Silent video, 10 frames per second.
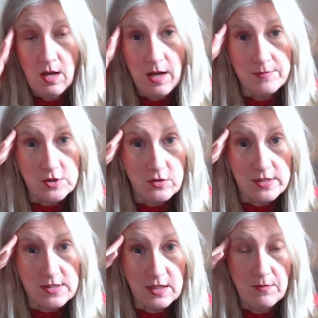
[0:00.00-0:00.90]
I'm
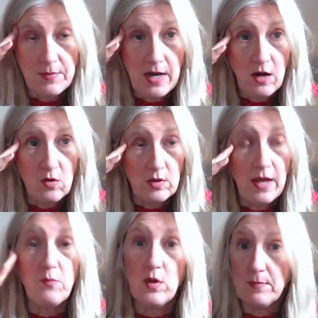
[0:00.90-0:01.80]
stressing about
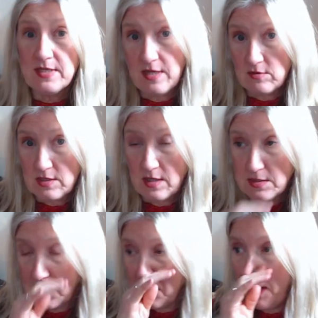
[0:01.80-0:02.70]
I will be
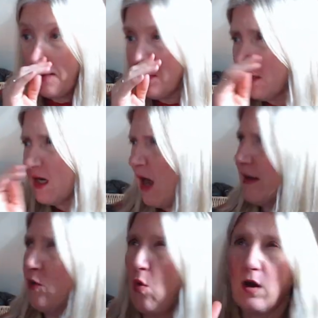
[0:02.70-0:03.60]
downsizing. I'm in a
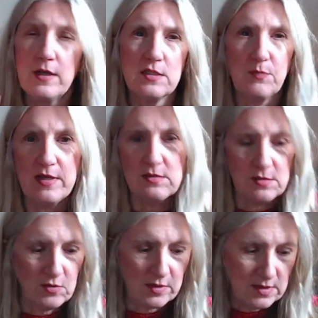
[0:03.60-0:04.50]
kind of wonky space
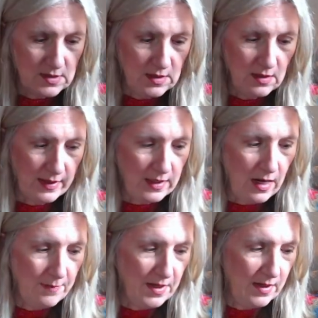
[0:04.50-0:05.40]
as you can see. Like
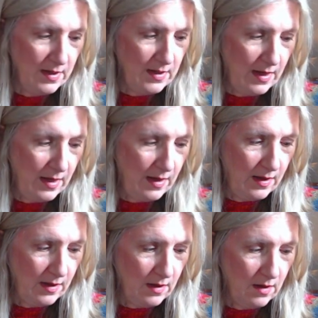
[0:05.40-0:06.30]
I'm in
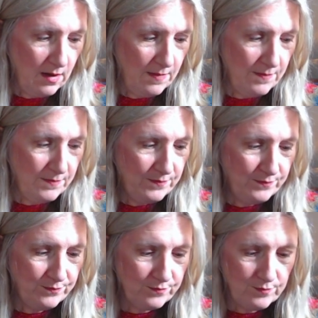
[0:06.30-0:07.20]
a um
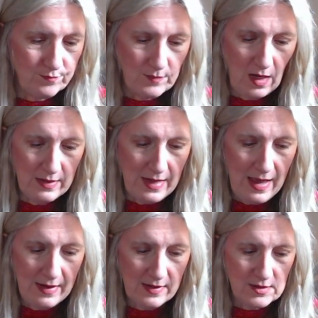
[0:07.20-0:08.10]
an
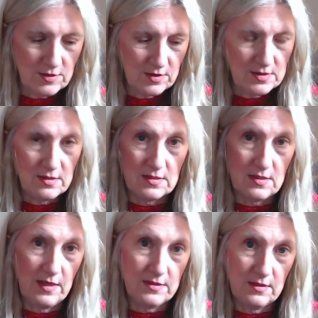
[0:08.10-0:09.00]
attic, so you can see the
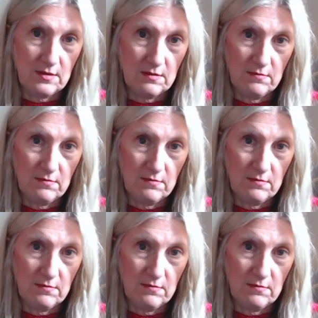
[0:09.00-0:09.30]
slanted